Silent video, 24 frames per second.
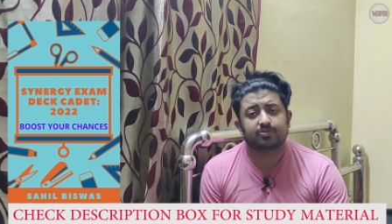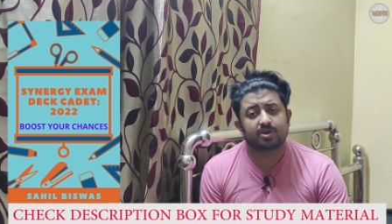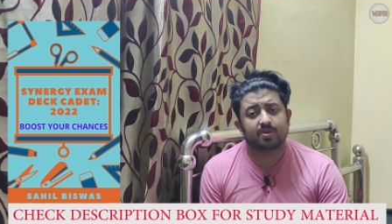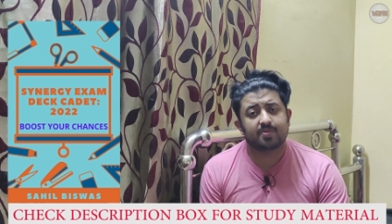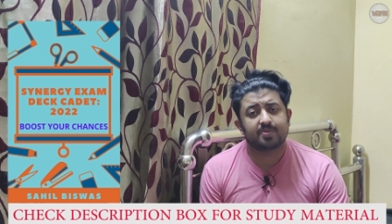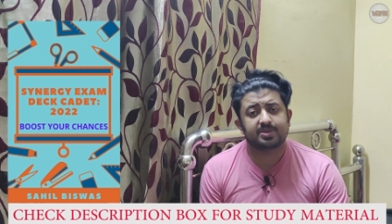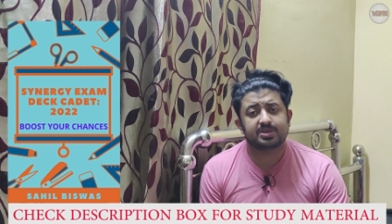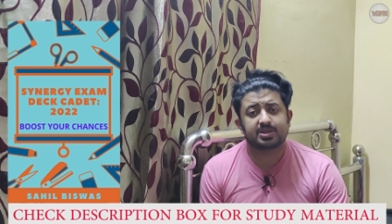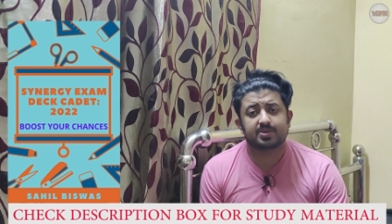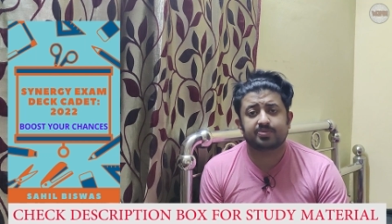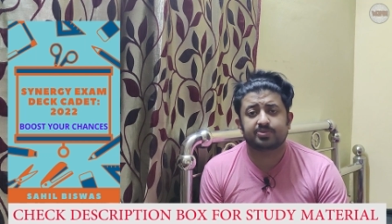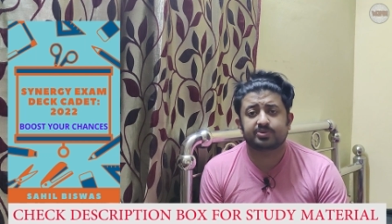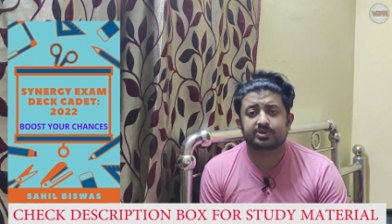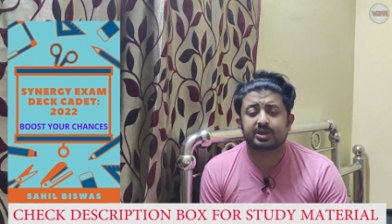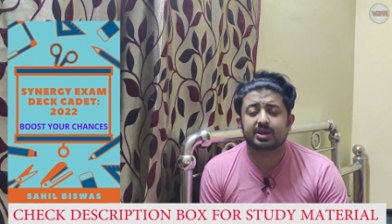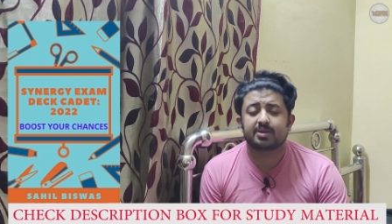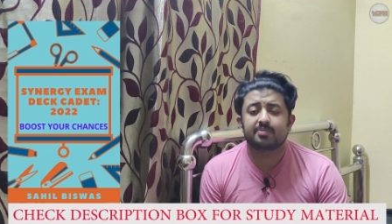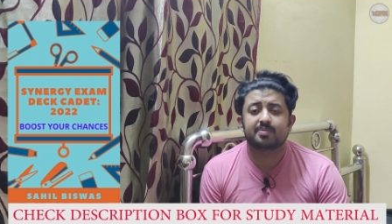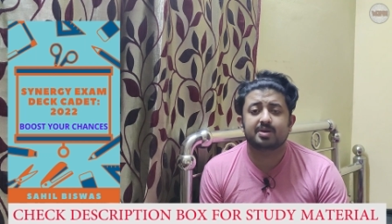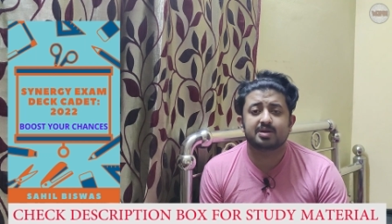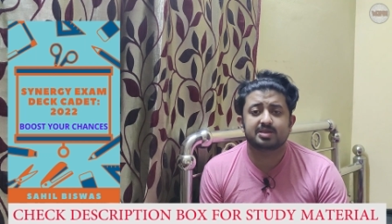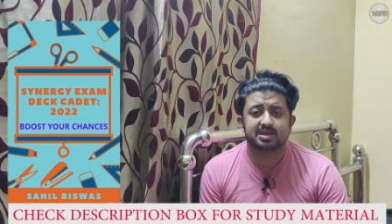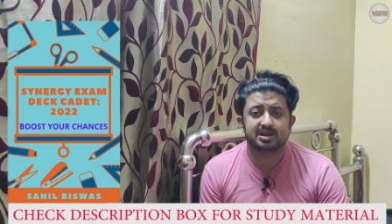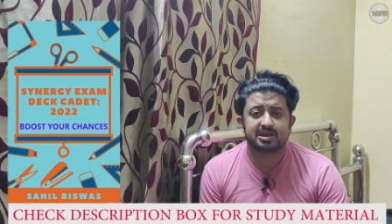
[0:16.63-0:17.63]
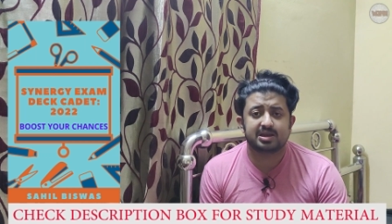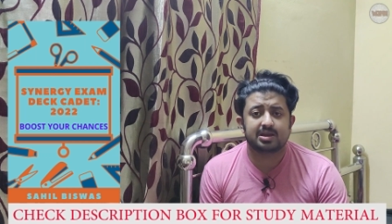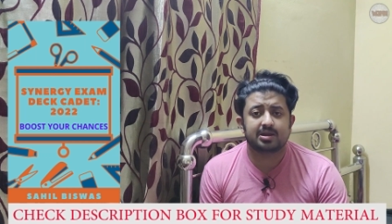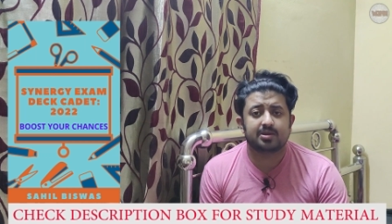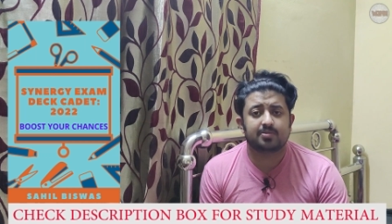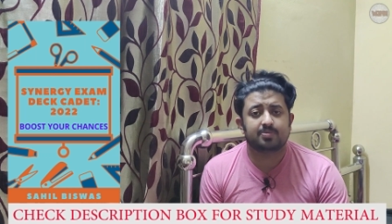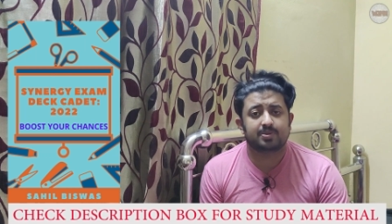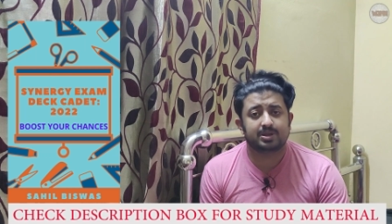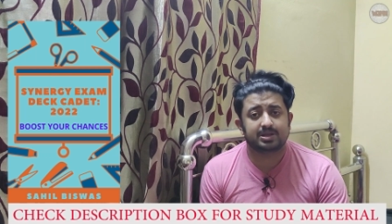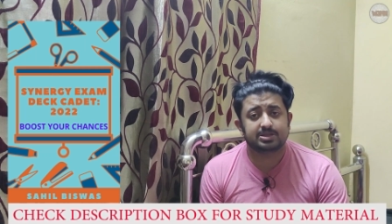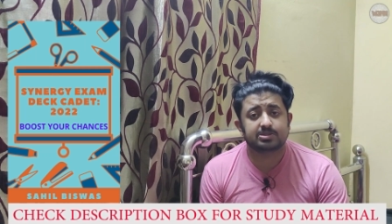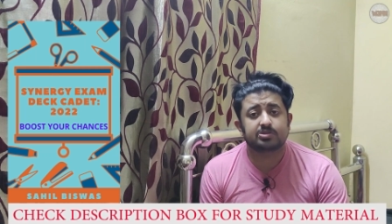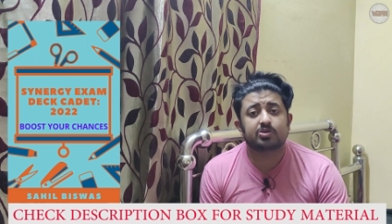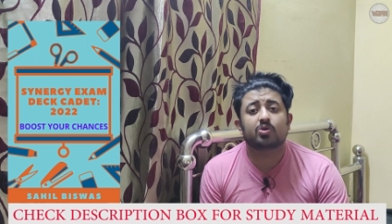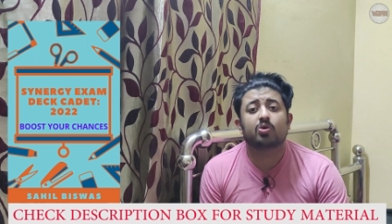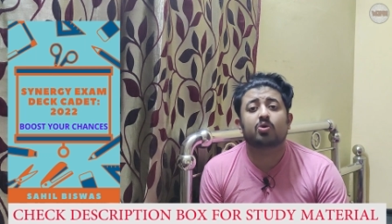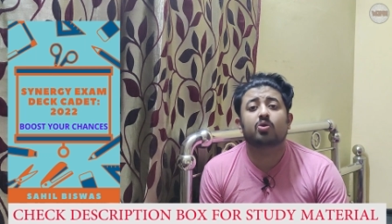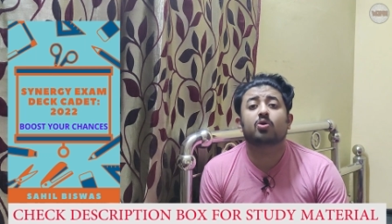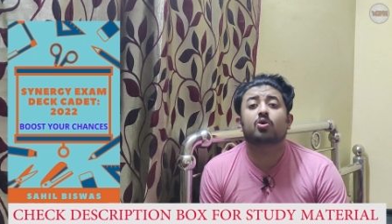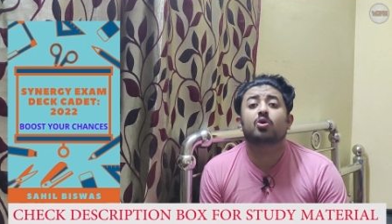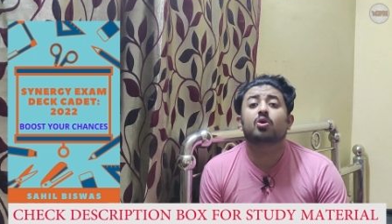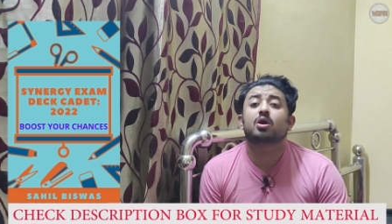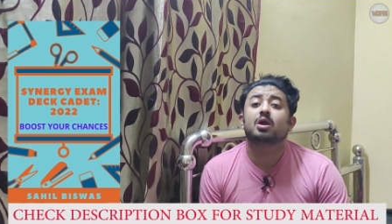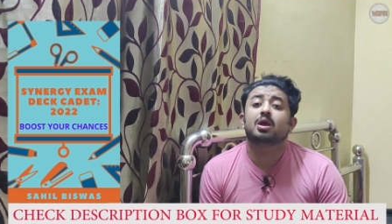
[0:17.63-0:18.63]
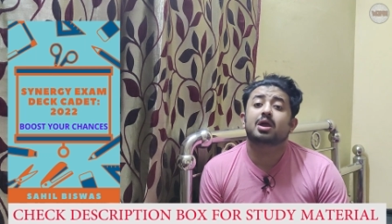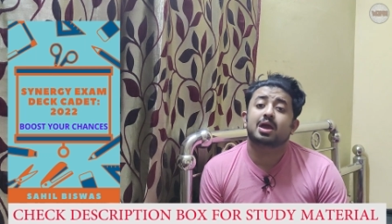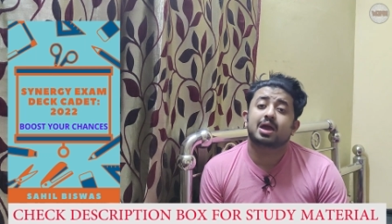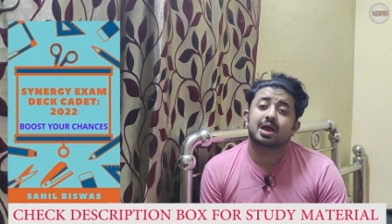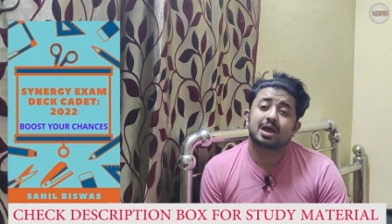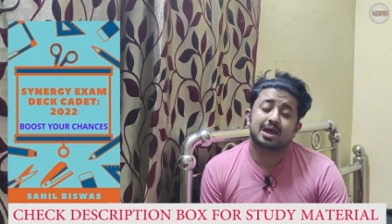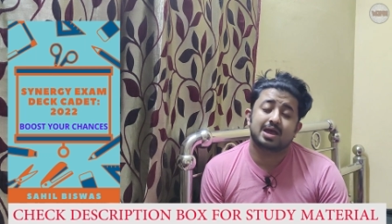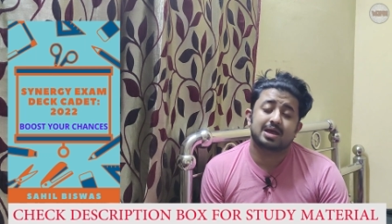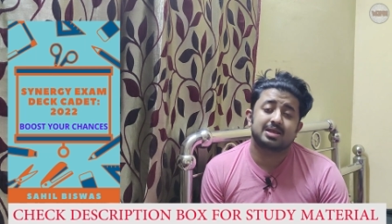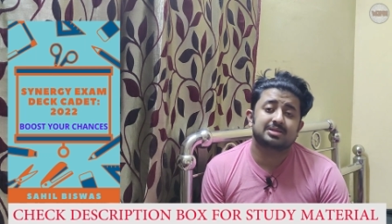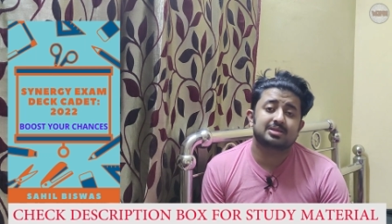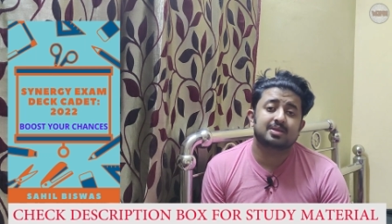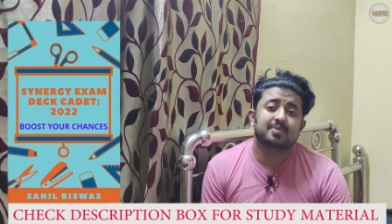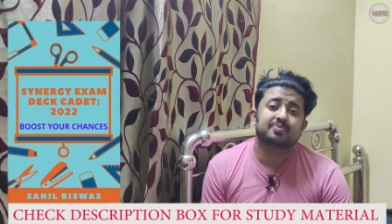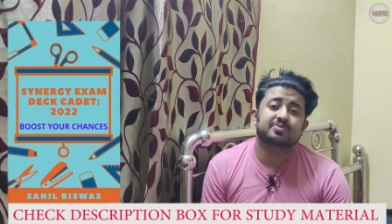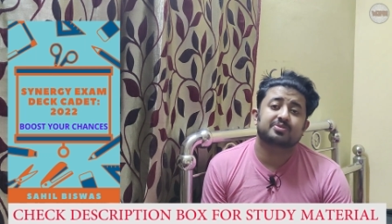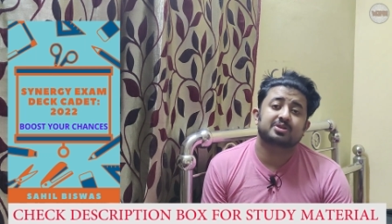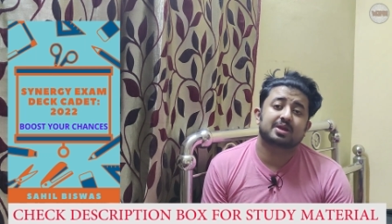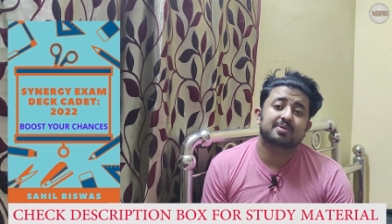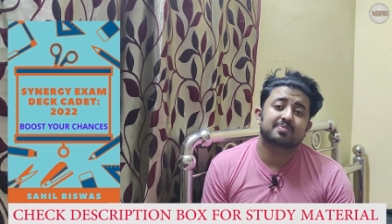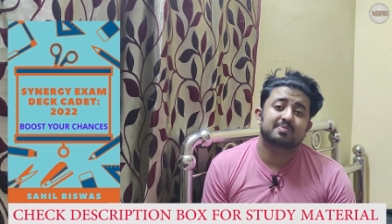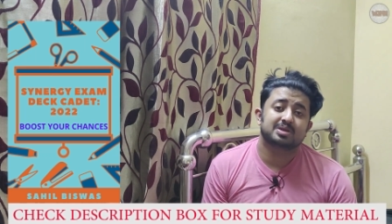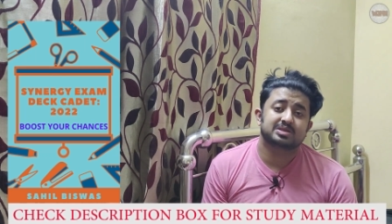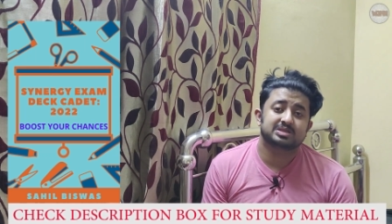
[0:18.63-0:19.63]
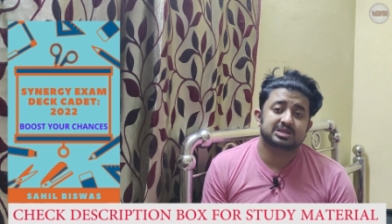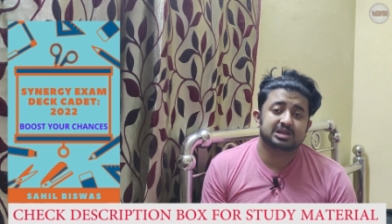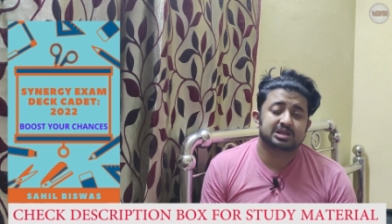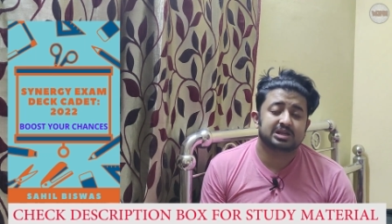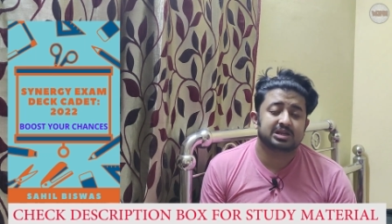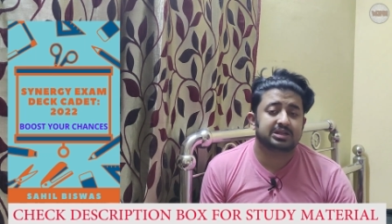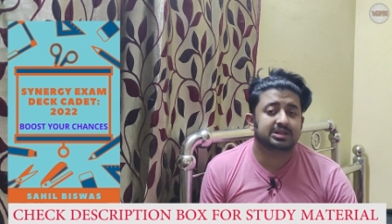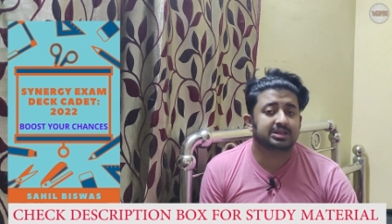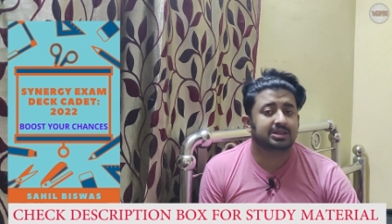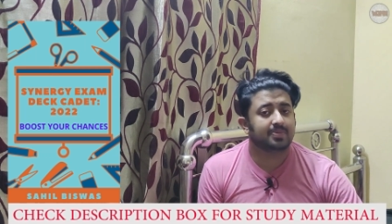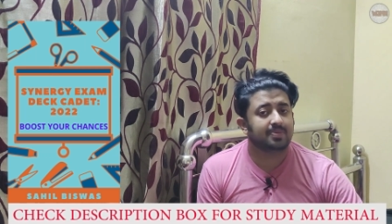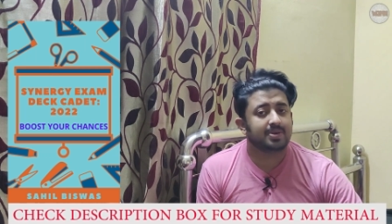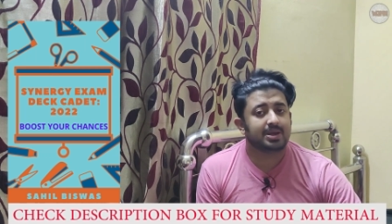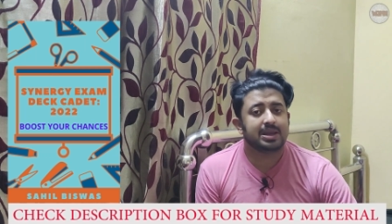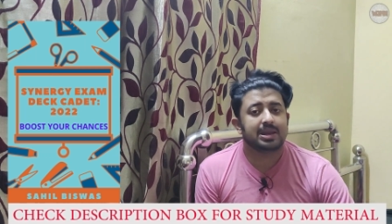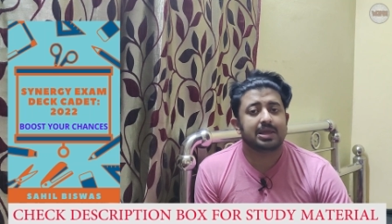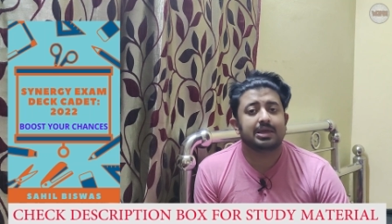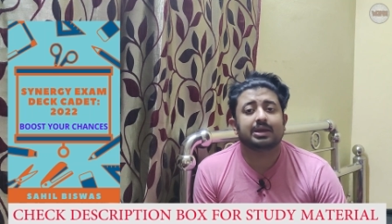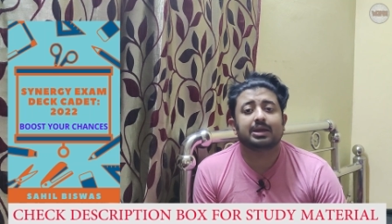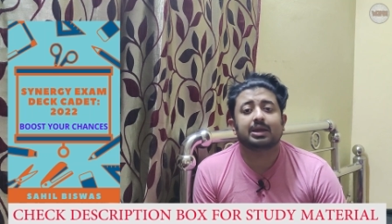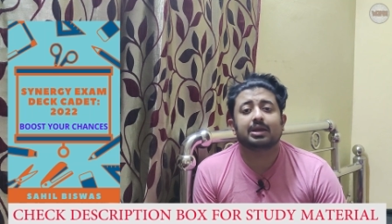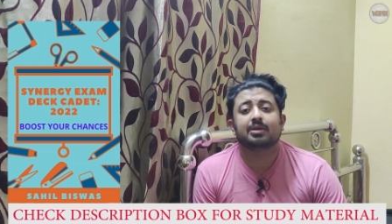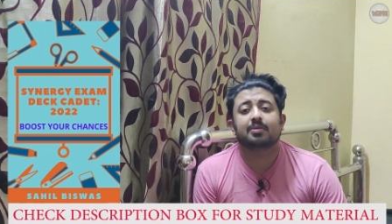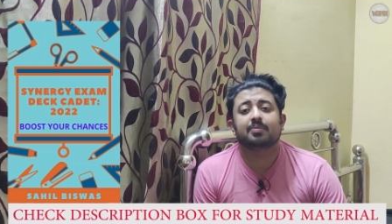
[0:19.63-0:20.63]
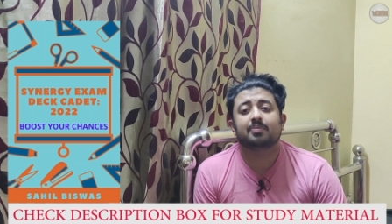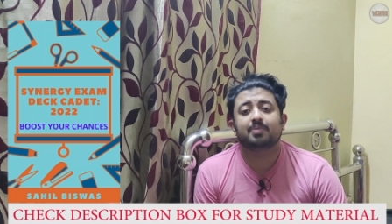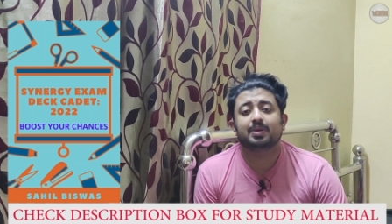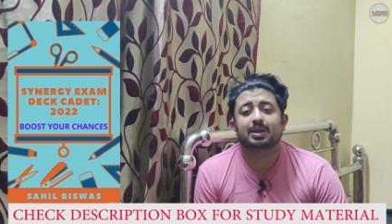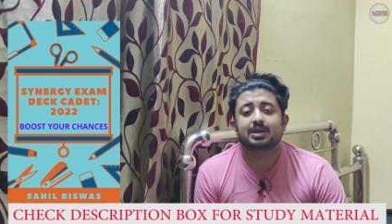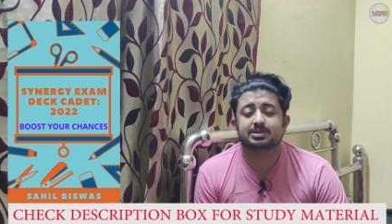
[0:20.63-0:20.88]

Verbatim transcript: If you haven't subscribed my channel, please go and subscribe my channel, hit the bell icon,